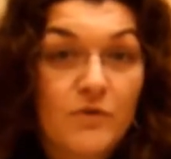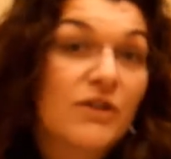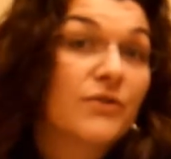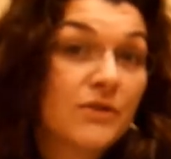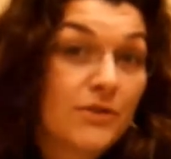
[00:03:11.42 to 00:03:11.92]

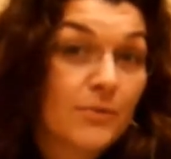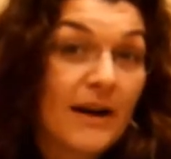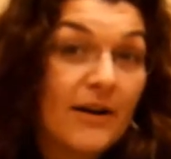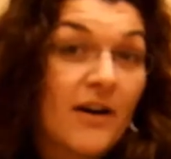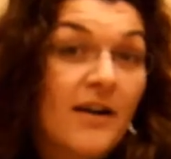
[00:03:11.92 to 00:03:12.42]
children's
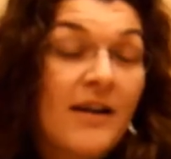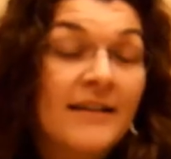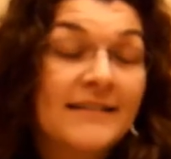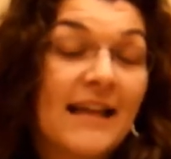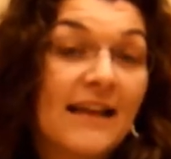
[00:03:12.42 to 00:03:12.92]
sweater,
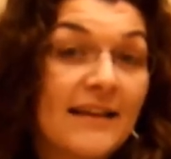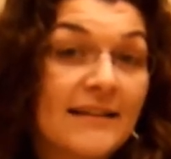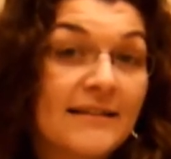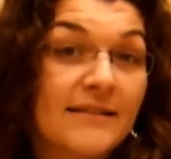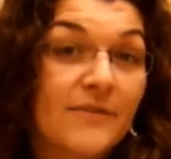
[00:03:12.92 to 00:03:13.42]

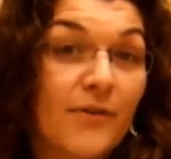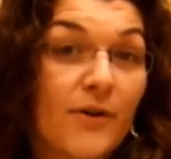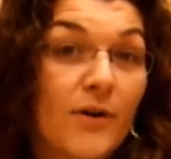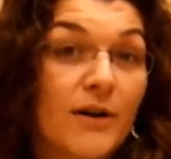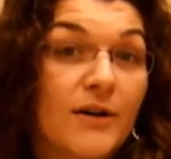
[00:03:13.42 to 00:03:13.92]
sized
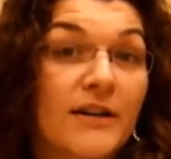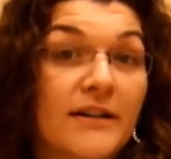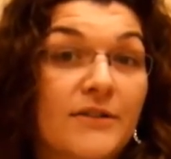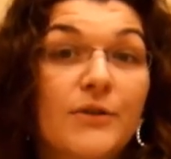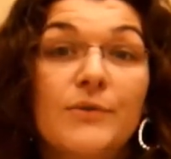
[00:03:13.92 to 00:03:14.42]
for
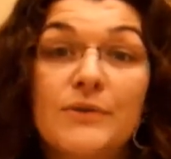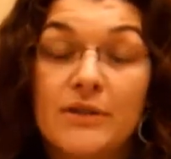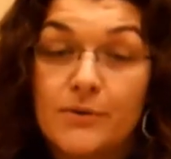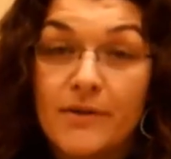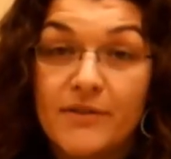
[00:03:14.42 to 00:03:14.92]
2
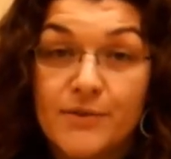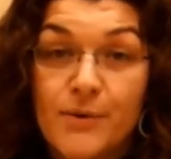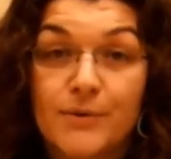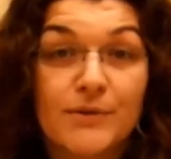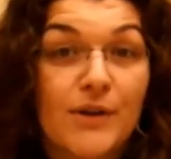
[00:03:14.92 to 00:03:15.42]
to 12 years
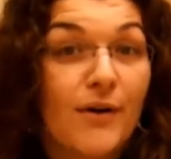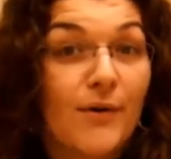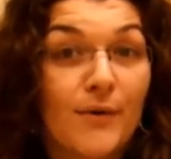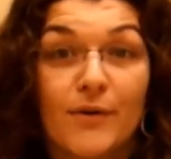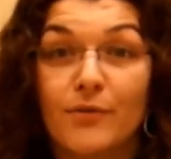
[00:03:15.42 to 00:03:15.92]
old.
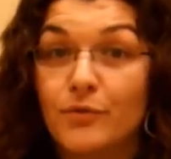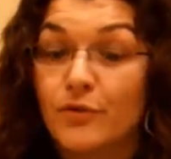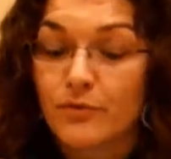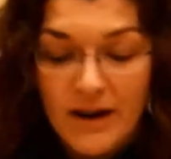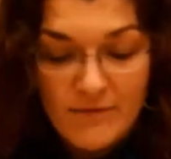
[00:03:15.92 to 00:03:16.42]
So
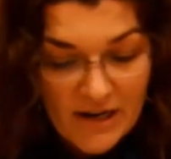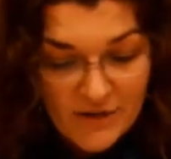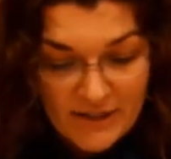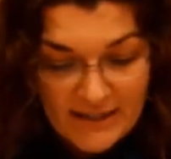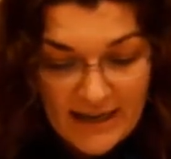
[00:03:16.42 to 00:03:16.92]
great
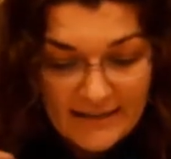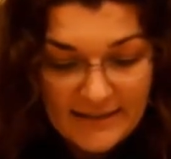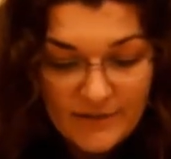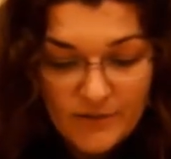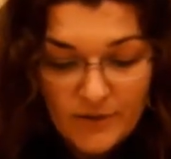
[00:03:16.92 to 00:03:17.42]
range of
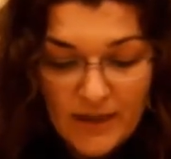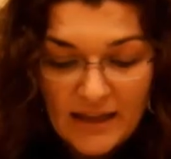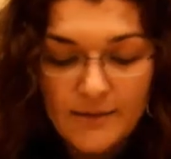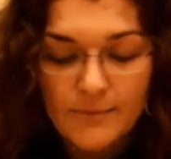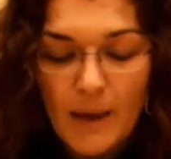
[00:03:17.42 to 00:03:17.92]
sizes. So
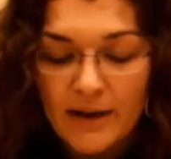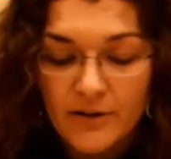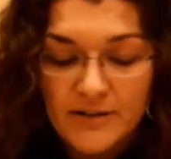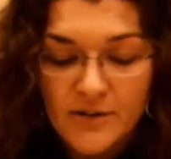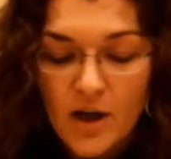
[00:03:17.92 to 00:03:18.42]
that
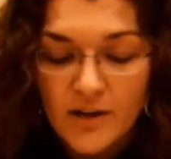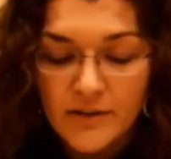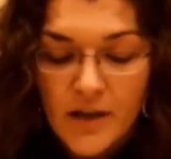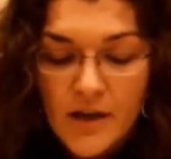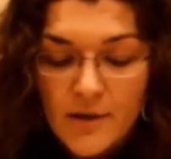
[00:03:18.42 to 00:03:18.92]
pattern is
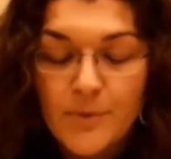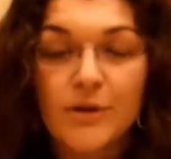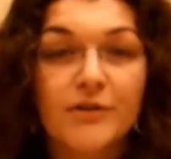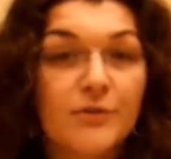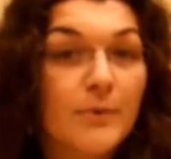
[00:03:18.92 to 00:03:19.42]
called
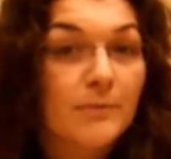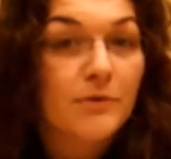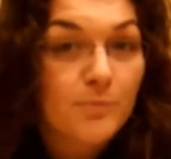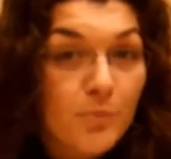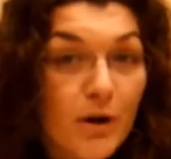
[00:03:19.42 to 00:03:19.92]
Pure
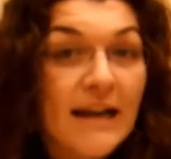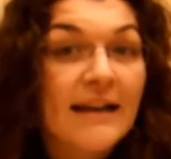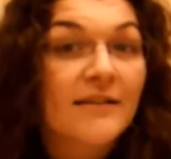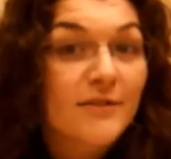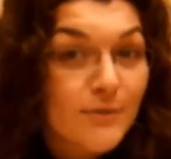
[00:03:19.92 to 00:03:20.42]

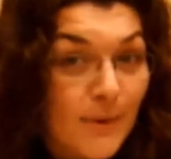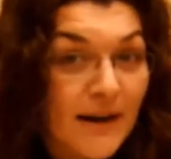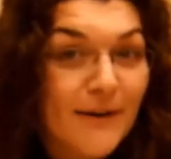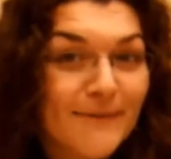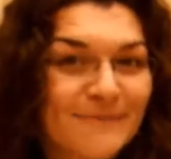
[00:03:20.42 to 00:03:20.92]
Spring
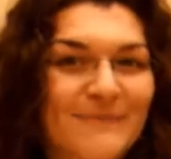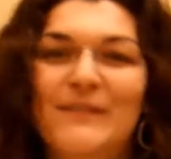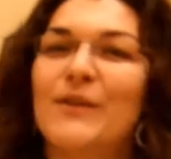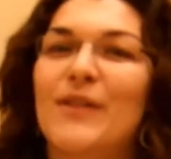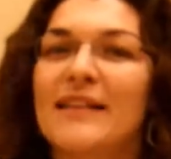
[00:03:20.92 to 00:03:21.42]
Sweater.
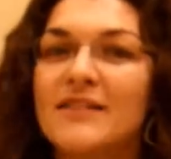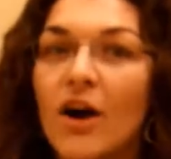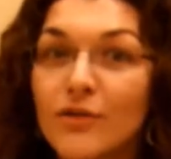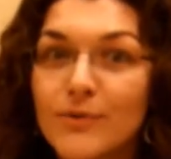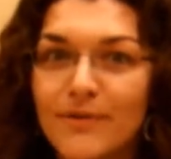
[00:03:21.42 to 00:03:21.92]
So that's
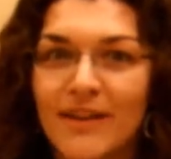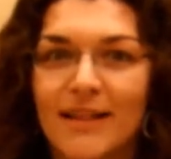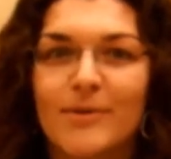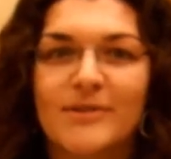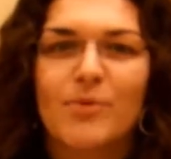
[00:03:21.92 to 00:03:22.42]
also
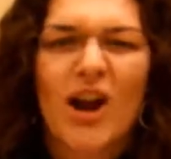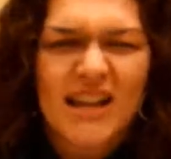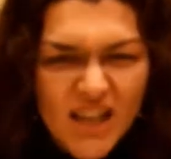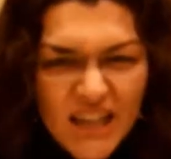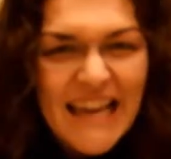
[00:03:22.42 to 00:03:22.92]
available as a prize.